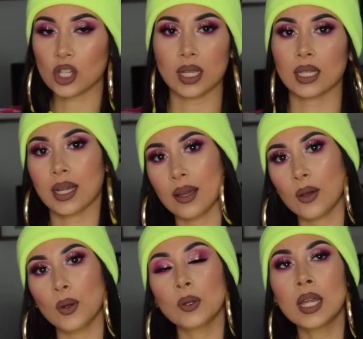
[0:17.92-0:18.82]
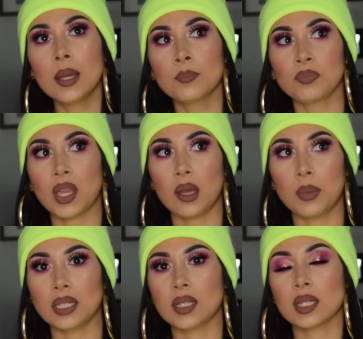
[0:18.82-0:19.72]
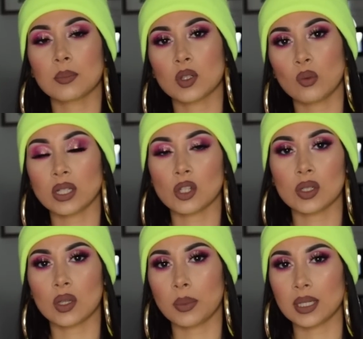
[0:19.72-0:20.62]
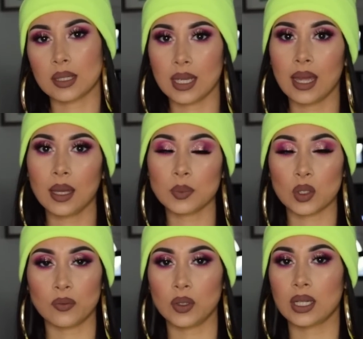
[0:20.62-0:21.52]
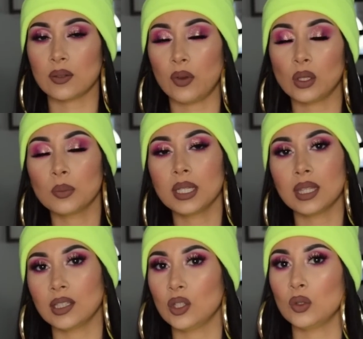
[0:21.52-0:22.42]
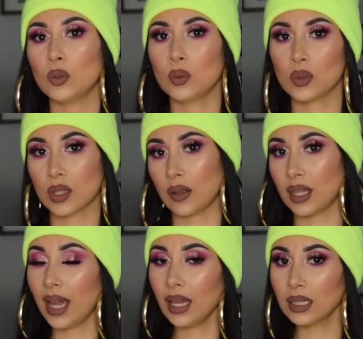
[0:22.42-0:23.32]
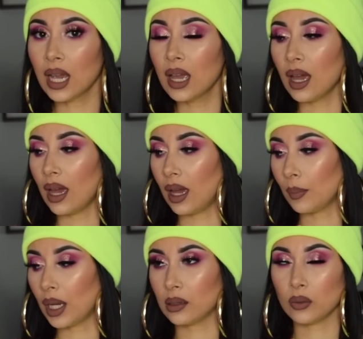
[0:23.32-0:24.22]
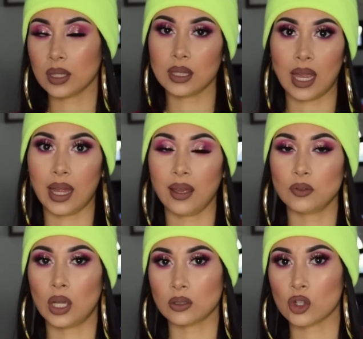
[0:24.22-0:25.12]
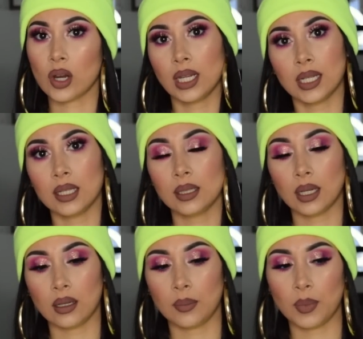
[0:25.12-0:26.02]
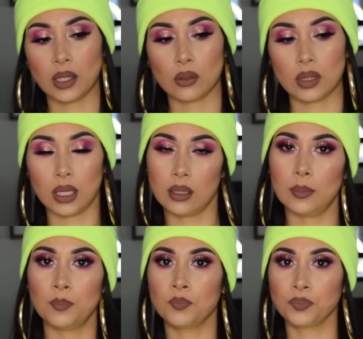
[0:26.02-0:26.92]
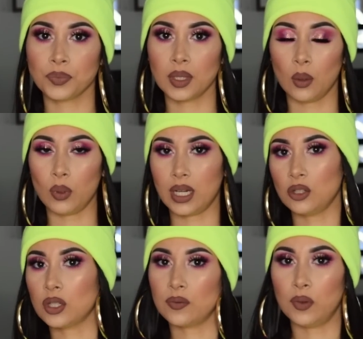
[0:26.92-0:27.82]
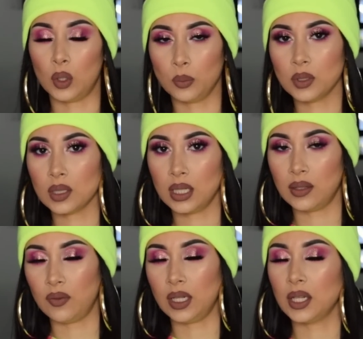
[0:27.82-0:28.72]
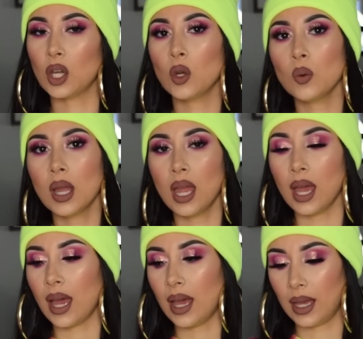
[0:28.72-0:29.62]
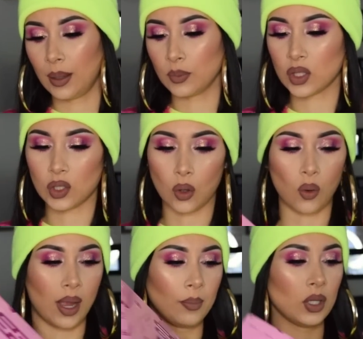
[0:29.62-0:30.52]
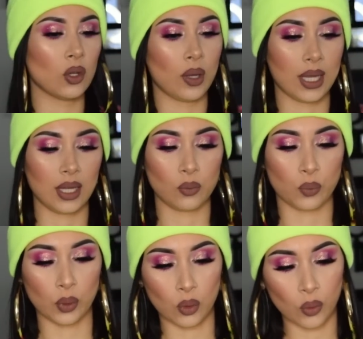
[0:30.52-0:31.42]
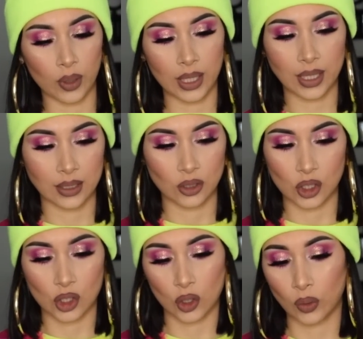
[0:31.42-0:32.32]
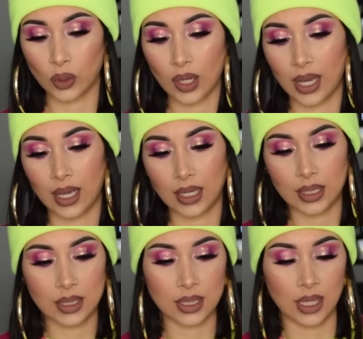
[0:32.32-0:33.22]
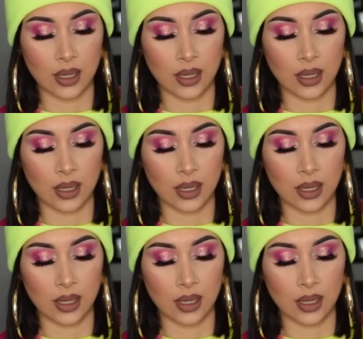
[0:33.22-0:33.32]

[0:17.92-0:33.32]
check it out. I did some swatches on my Snap, so if you guys follow me, then you saw that. Other than that, I have not tried it, other than what I just filmed in the video. So I'm gonna go ahead real quick and just show you guys